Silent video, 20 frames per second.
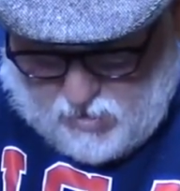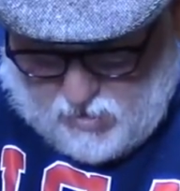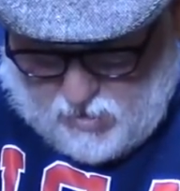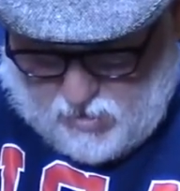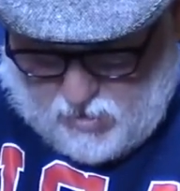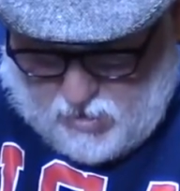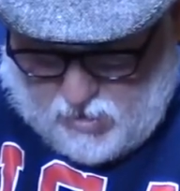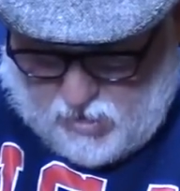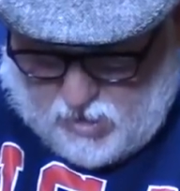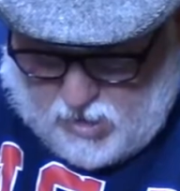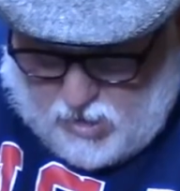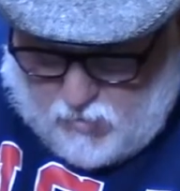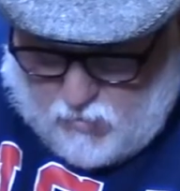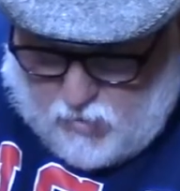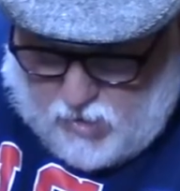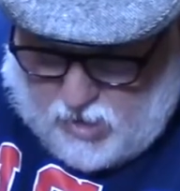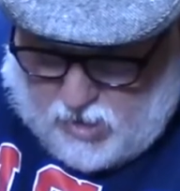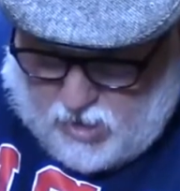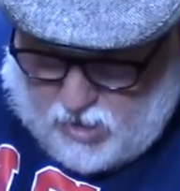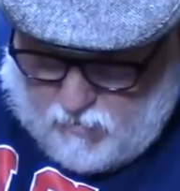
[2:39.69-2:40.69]
then
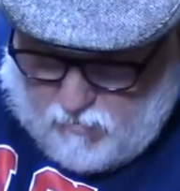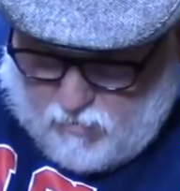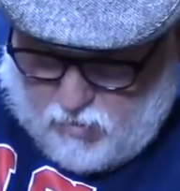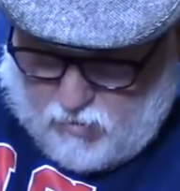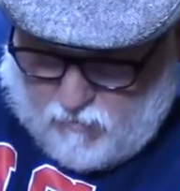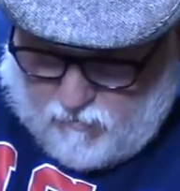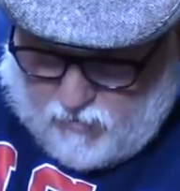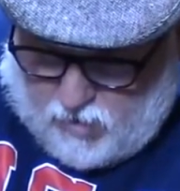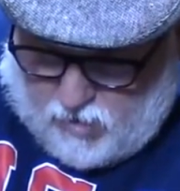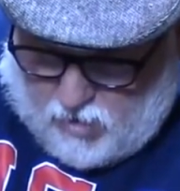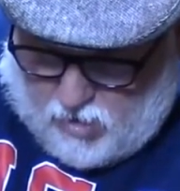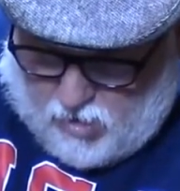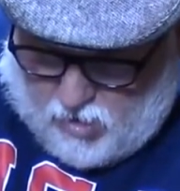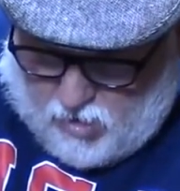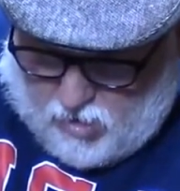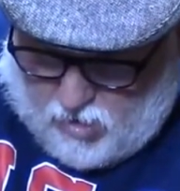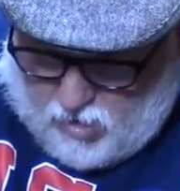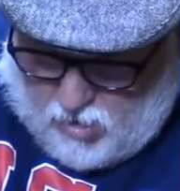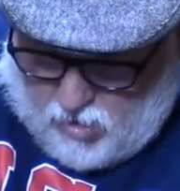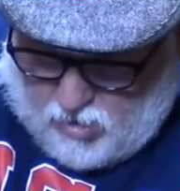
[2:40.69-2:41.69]
we can move
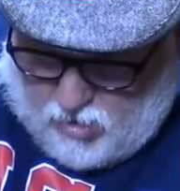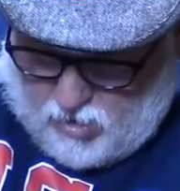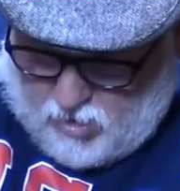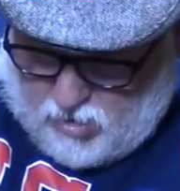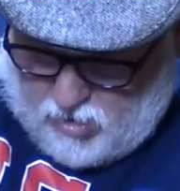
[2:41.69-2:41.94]
along.